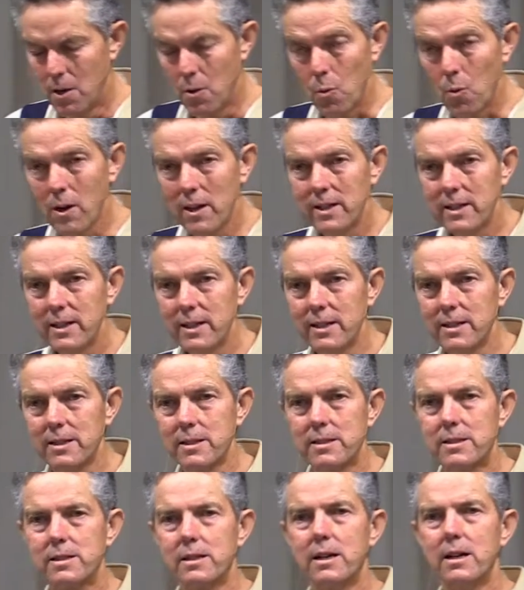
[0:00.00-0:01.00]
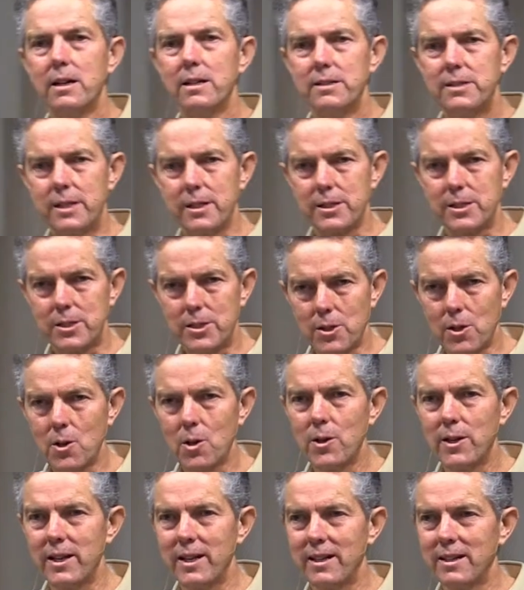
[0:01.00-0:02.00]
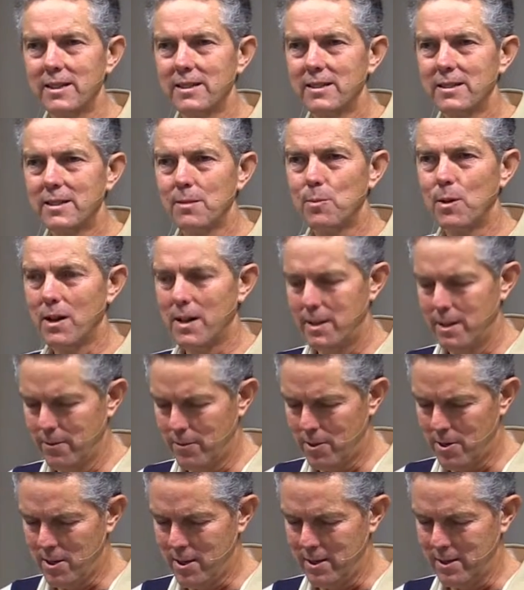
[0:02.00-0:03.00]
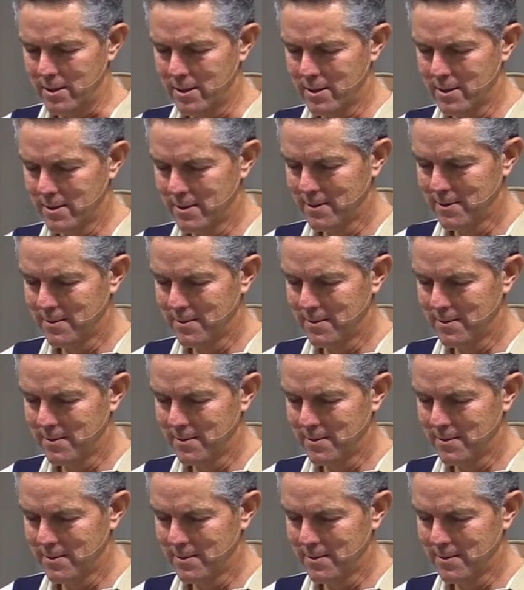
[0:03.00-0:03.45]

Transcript: What is discerning the body of Christ?